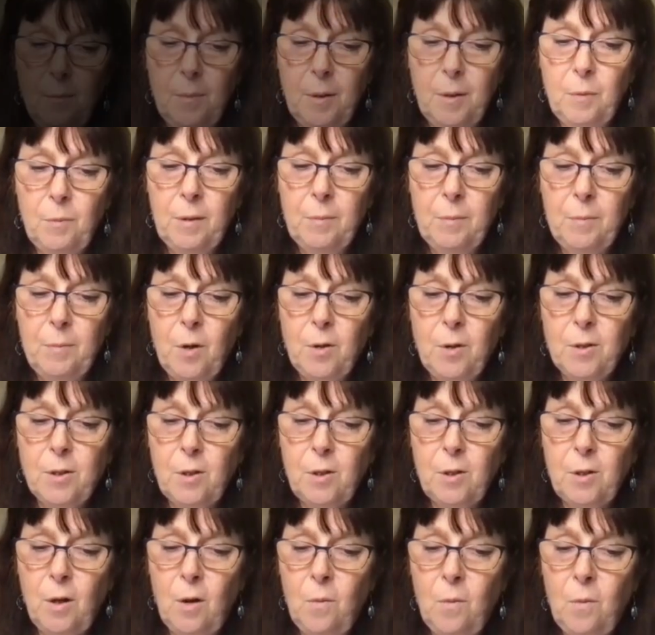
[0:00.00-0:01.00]
But we
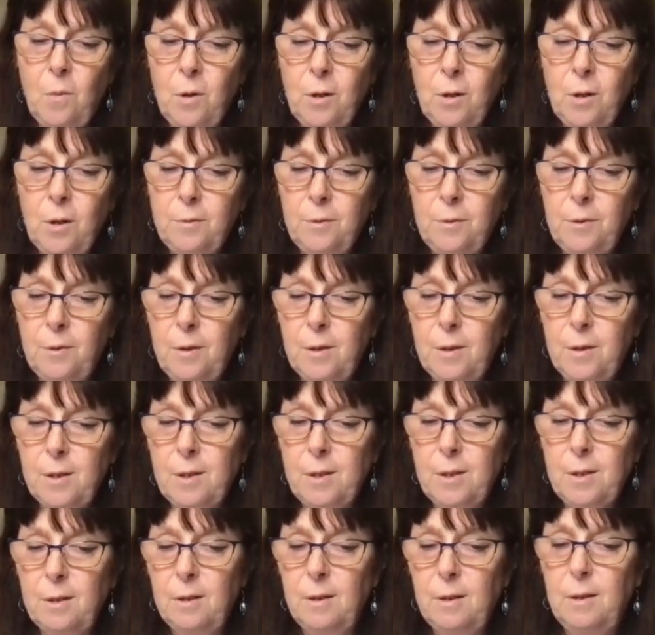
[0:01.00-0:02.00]
must all work for
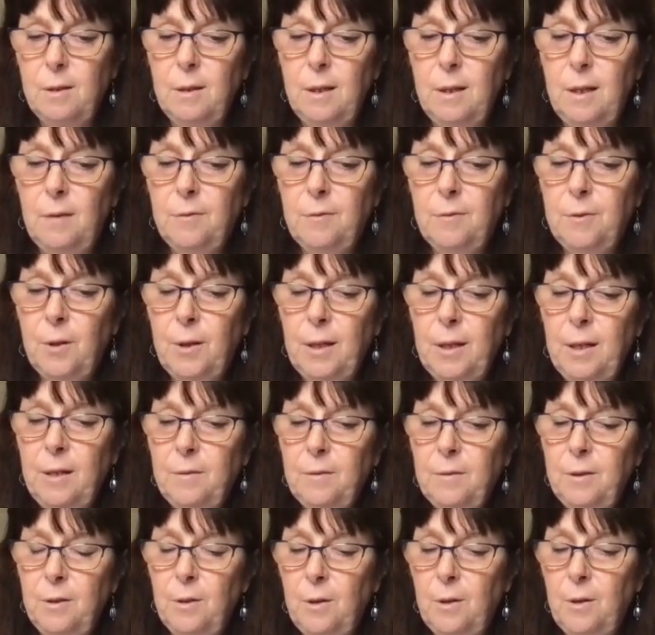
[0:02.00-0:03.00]
this, for
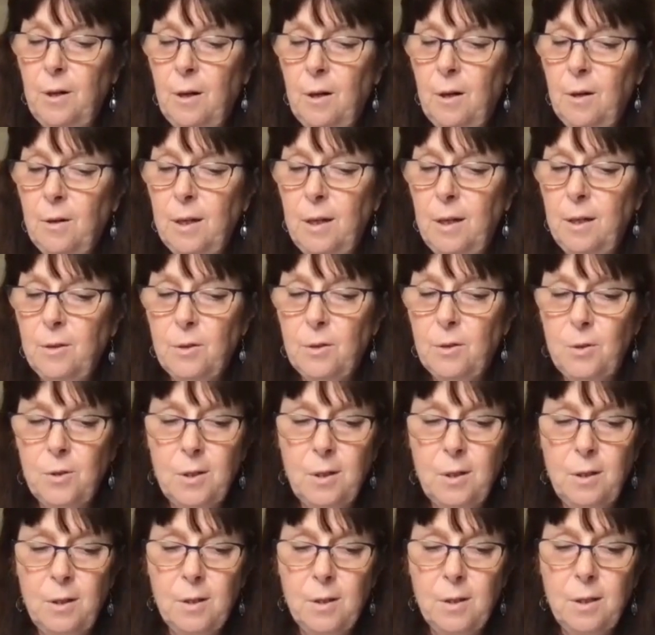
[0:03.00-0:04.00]
even your
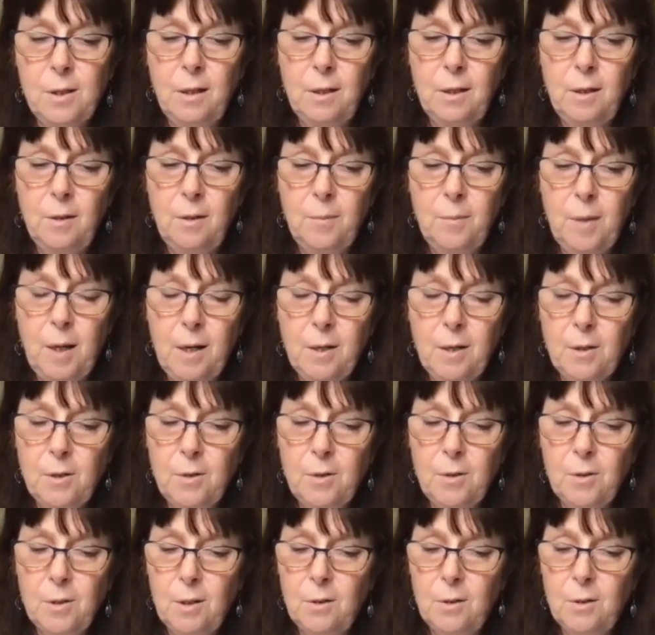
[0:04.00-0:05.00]
archangels and ascended
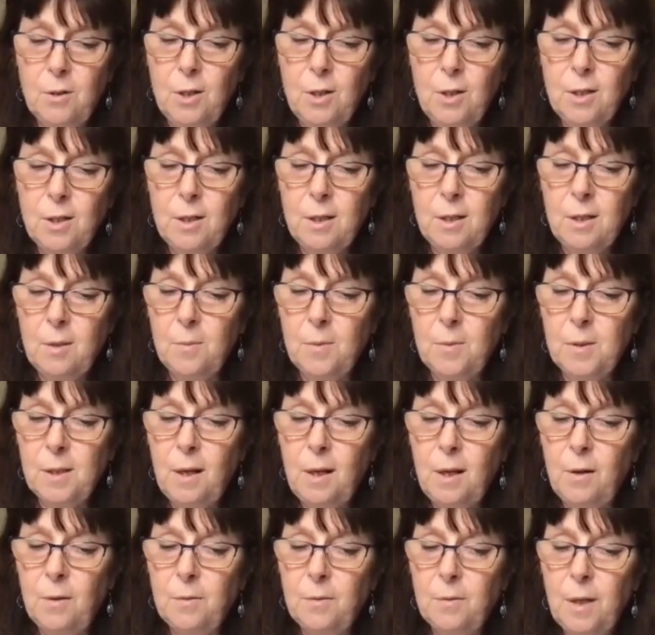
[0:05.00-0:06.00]
masters and Jesus
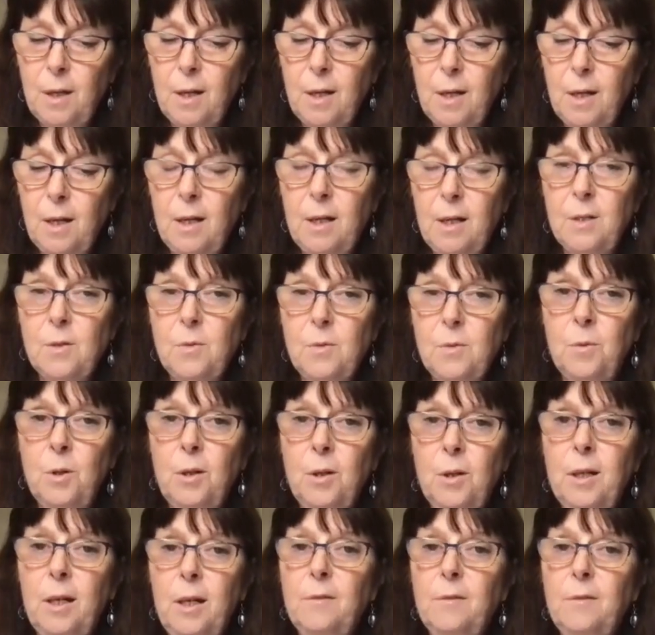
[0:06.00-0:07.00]
himself is
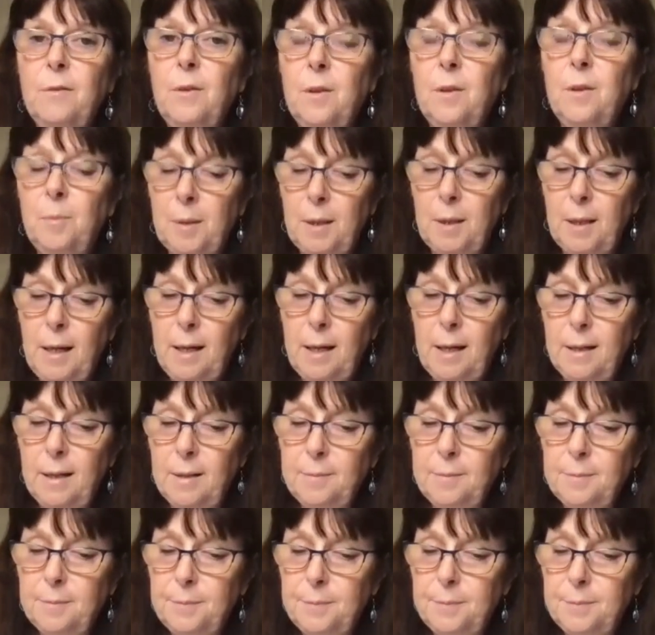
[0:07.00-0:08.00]
working for the
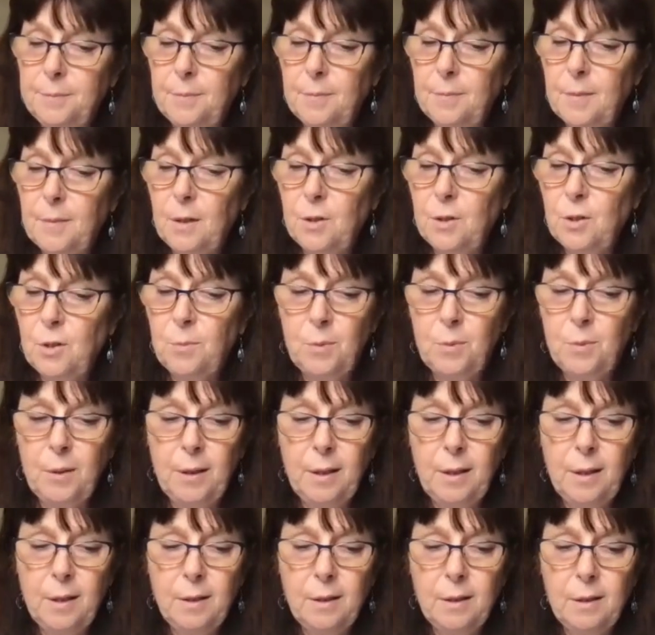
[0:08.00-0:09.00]
planet to
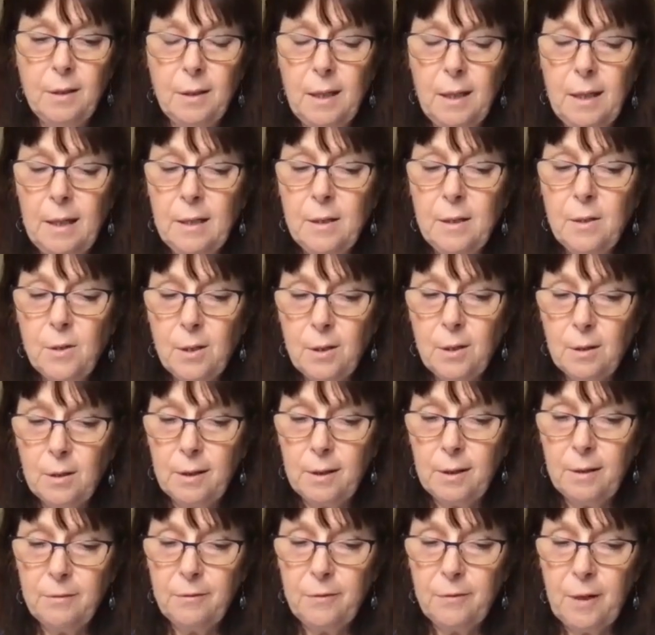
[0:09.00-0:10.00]
bring it into the
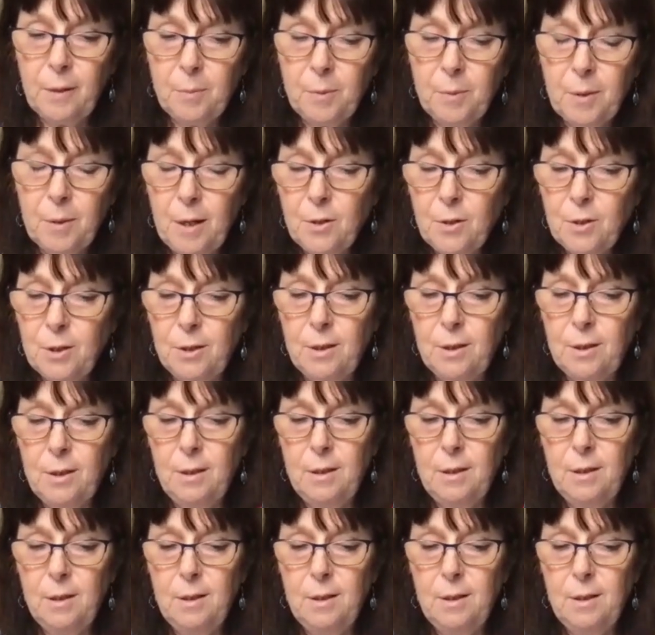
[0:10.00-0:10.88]
love vibration.